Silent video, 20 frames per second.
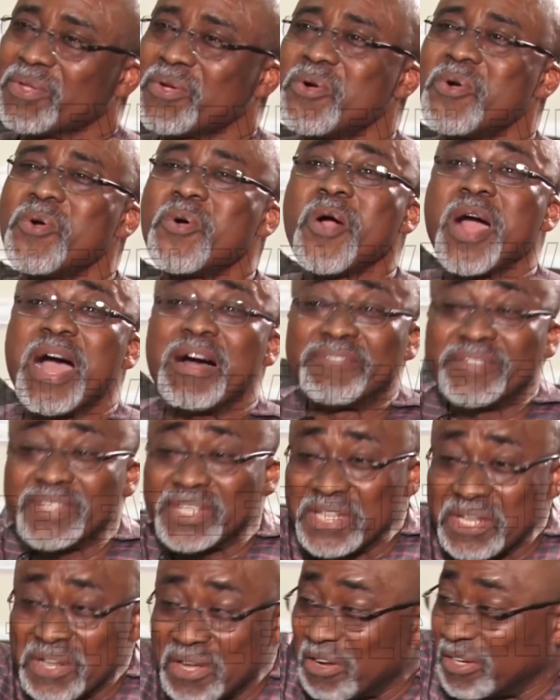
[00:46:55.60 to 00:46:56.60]
who have
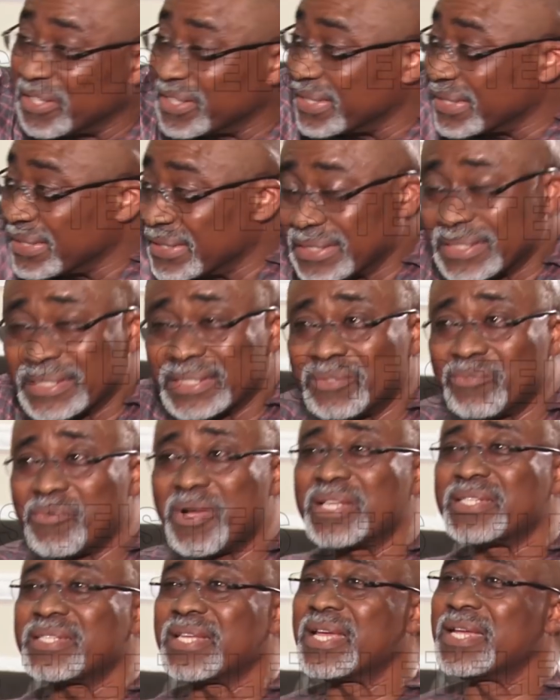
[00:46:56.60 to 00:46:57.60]
seen all this,
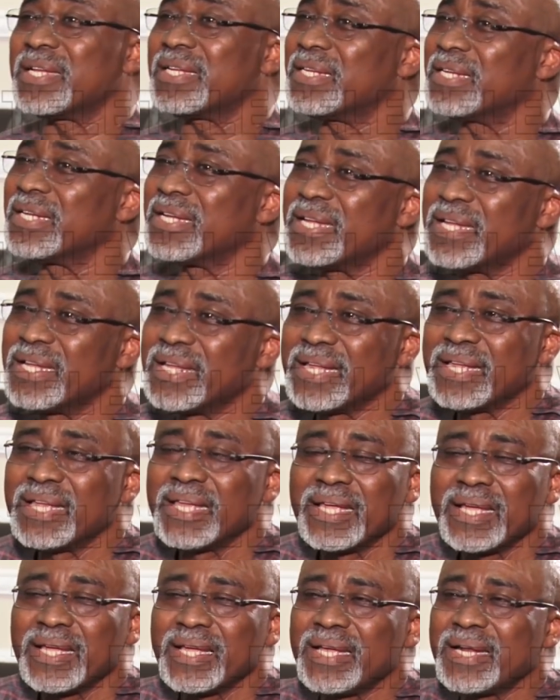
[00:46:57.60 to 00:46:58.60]
we are saying,
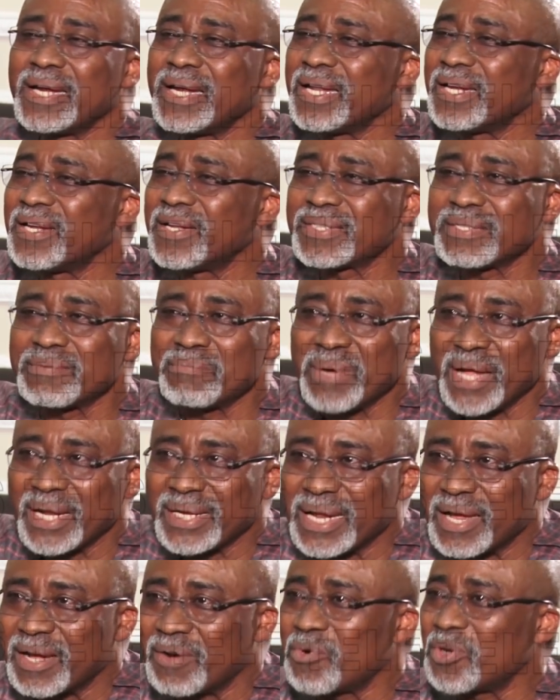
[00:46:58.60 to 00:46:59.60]
it really doesn't
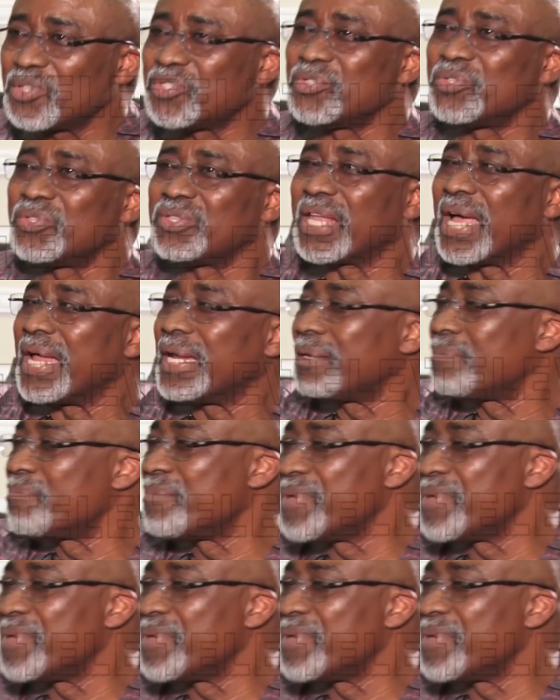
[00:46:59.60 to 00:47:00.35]
matter what you tell